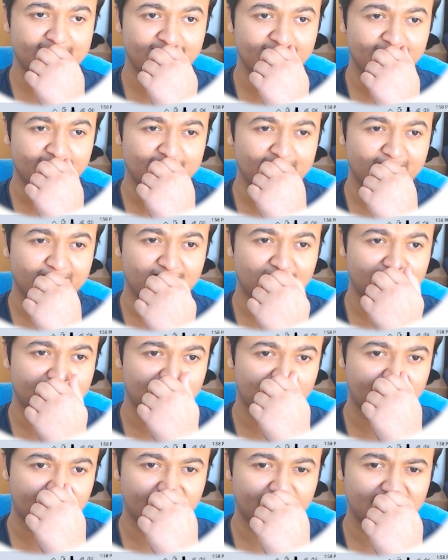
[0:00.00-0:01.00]
your local
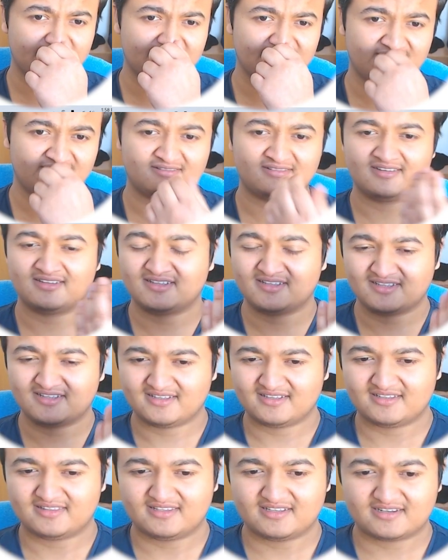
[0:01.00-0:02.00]
server, but then
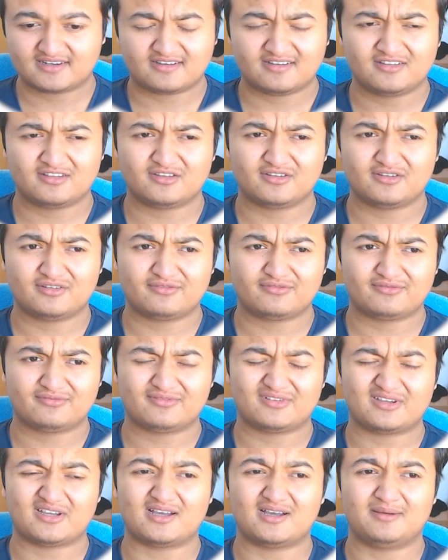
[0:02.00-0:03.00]
that kind of
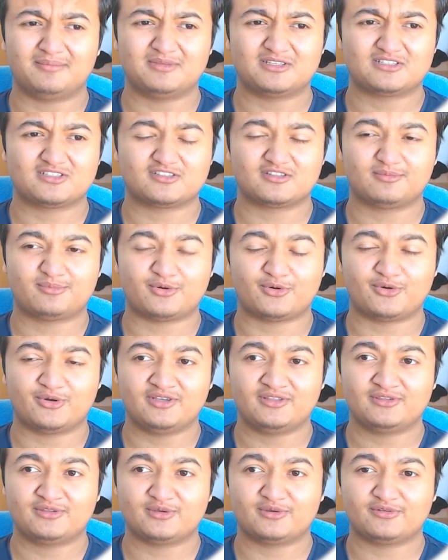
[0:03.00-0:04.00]
misses the
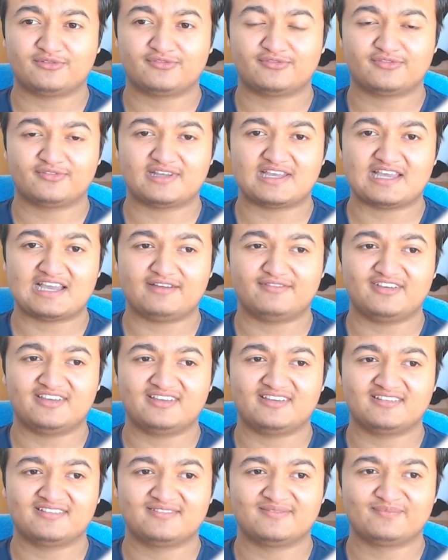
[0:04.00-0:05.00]
point of
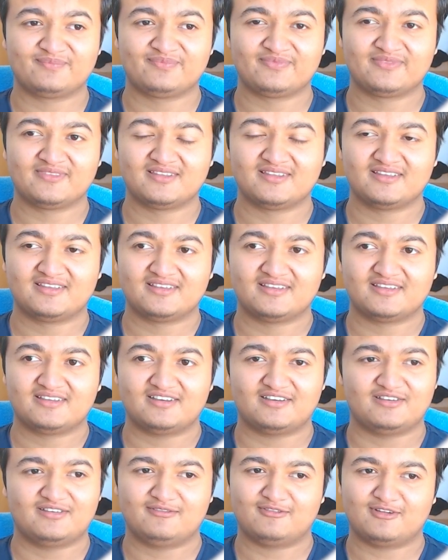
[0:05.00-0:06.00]
having.
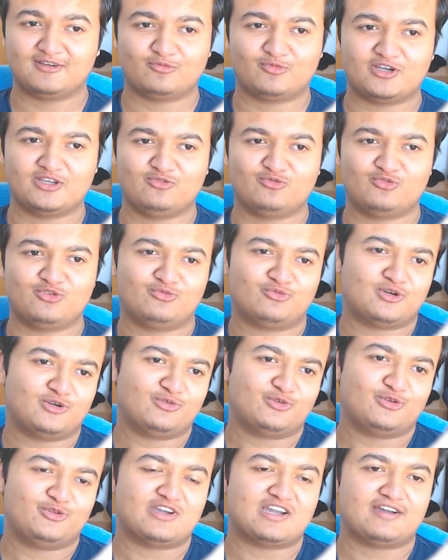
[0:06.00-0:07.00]
Why
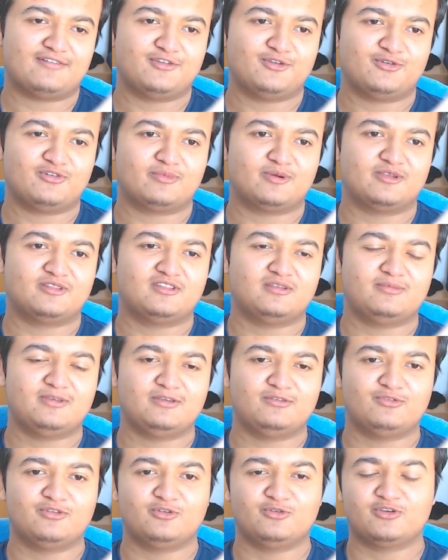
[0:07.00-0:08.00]
would you have Yugabyte
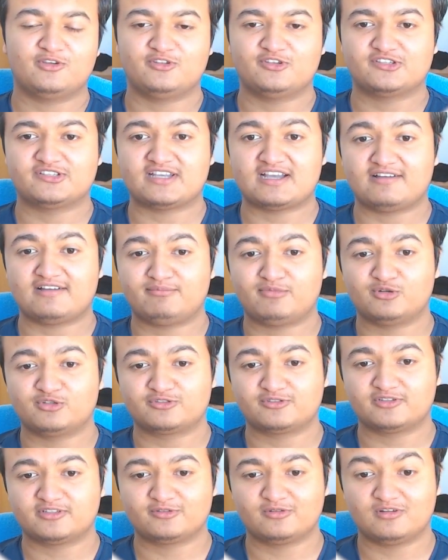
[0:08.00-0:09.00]
DB when you can just have
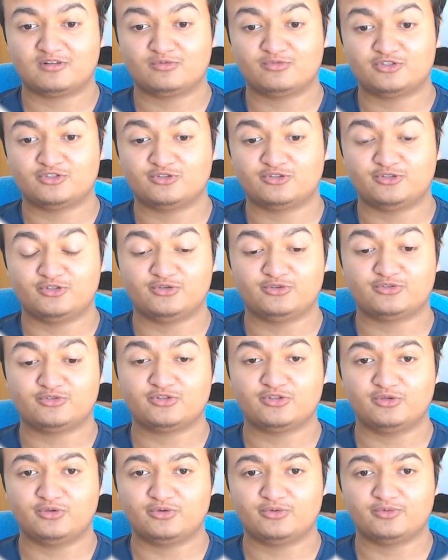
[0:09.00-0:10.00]
PostgreSQL, which you're
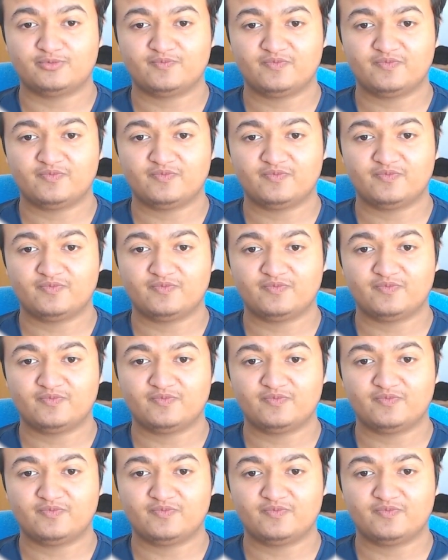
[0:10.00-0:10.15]
used to?